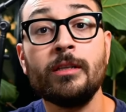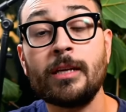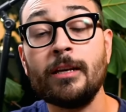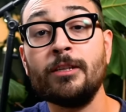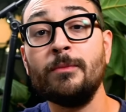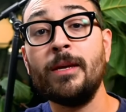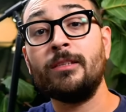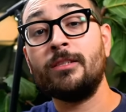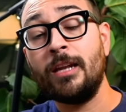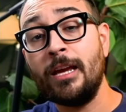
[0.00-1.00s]
I decided to
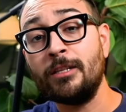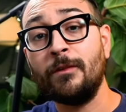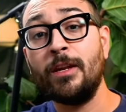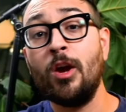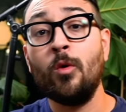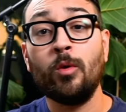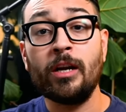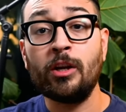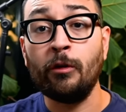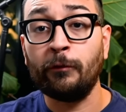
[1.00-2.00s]
make today's video where I
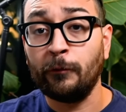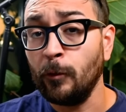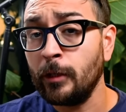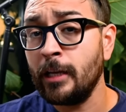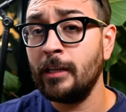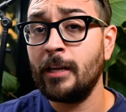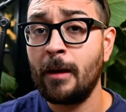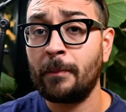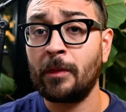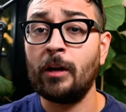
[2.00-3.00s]
go fully in
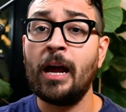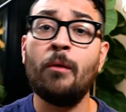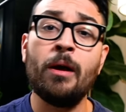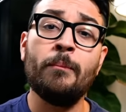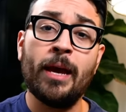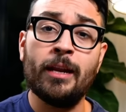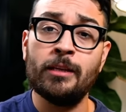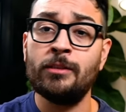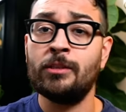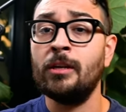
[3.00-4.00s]
depth on how I
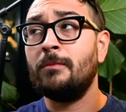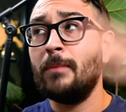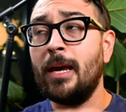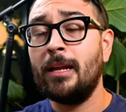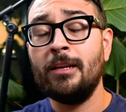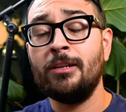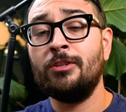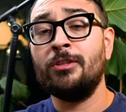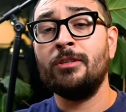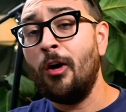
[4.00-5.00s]
manage
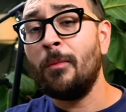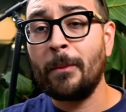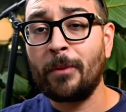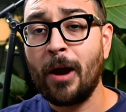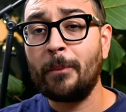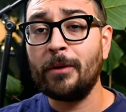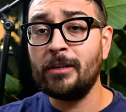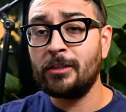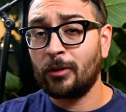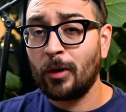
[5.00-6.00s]
all my
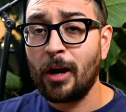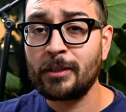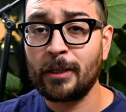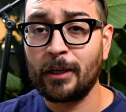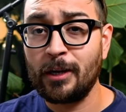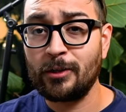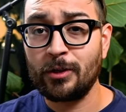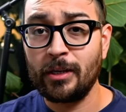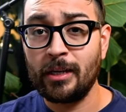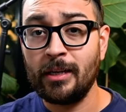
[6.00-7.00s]
properties across the
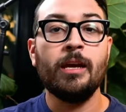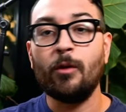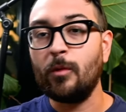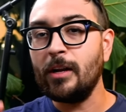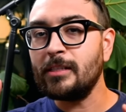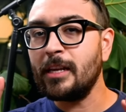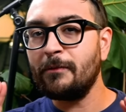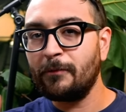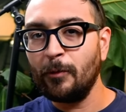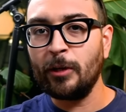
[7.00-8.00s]
country. And when I say
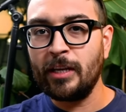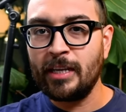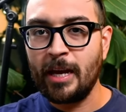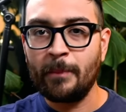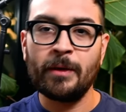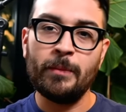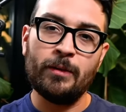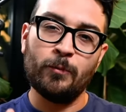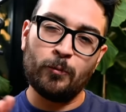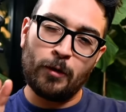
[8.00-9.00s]
fully in depth, I
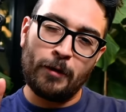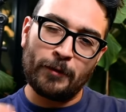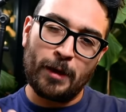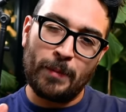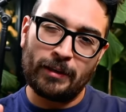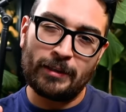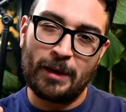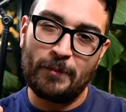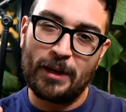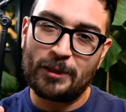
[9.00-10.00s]
mean roughly about
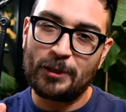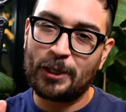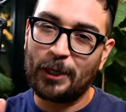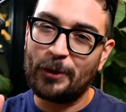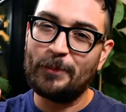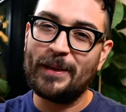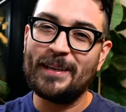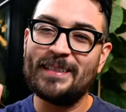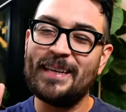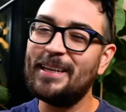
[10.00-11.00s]
10 minutes or so,
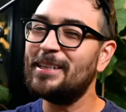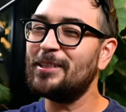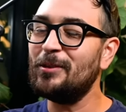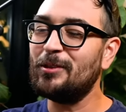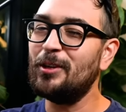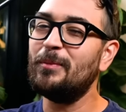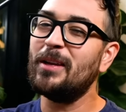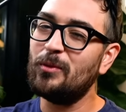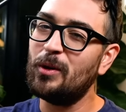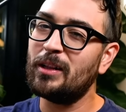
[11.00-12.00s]
because it is YouTube
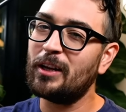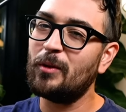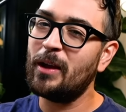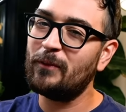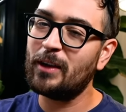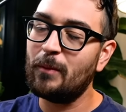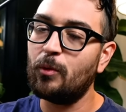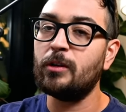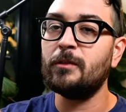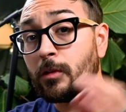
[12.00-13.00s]
and you will click away if you get
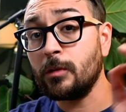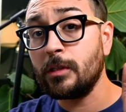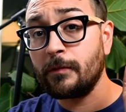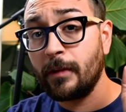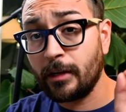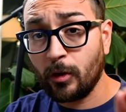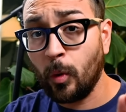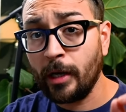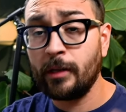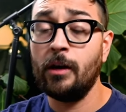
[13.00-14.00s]
bored. Also, just a very
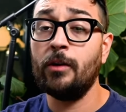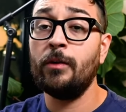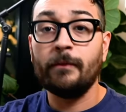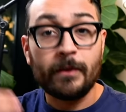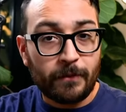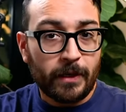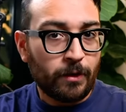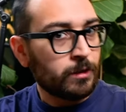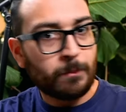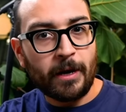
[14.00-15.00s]
quick note, if this
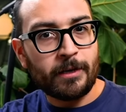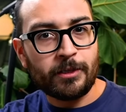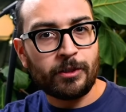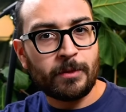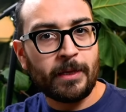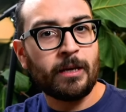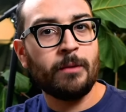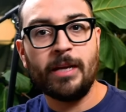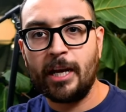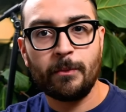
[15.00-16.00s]
video inspires you to
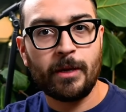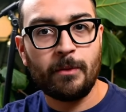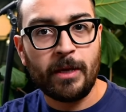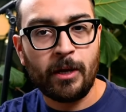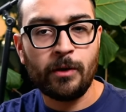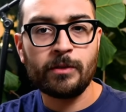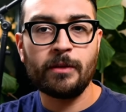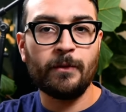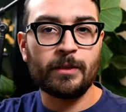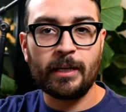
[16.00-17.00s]
become an Airbnb host,
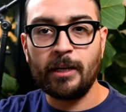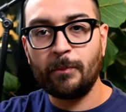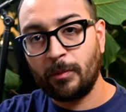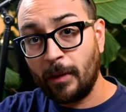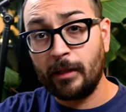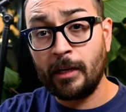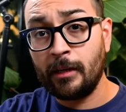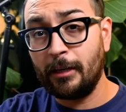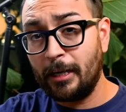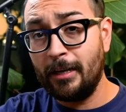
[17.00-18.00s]
if you sign up with my link,
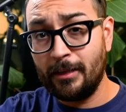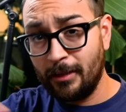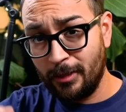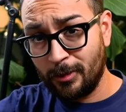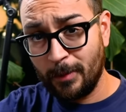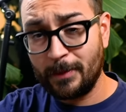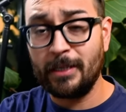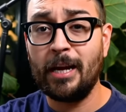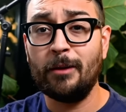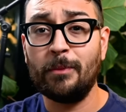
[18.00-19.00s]
again in the description
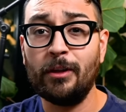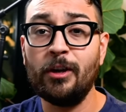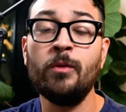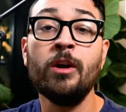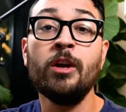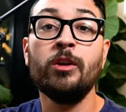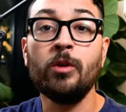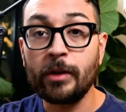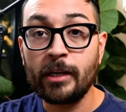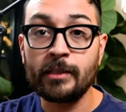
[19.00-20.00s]
down below,
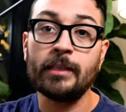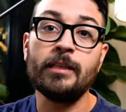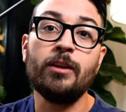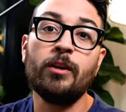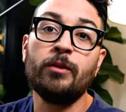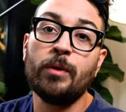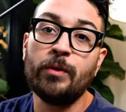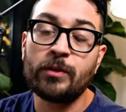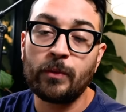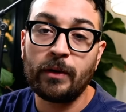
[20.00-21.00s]
you'll get a $60
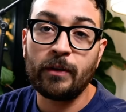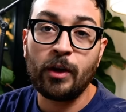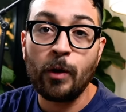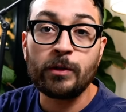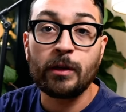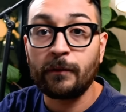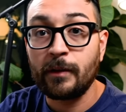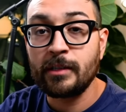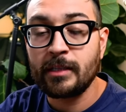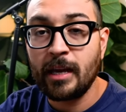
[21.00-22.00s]
bonus whenever you host your
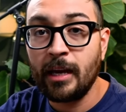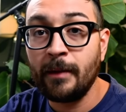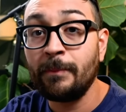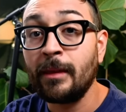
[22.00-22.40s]
first stay.